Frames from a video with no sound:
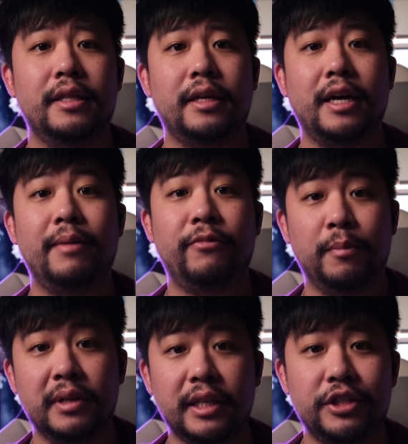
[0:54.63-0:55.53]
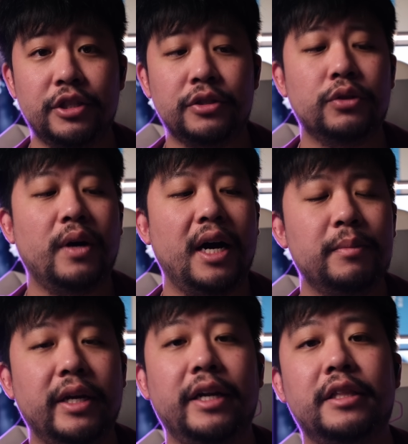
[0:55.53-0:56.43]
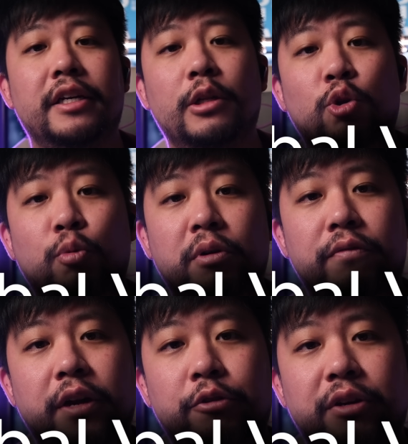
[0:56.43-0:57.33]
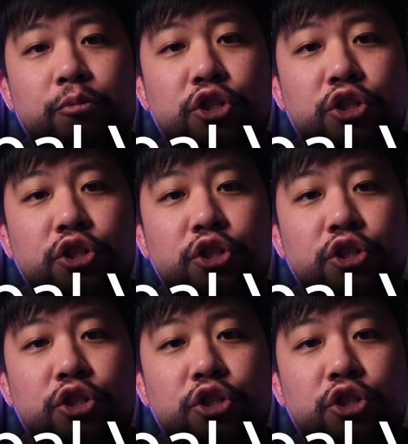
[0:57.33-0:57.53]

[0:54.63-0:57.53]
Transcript: that I'm from Malaysia, so I'm getting the global variant,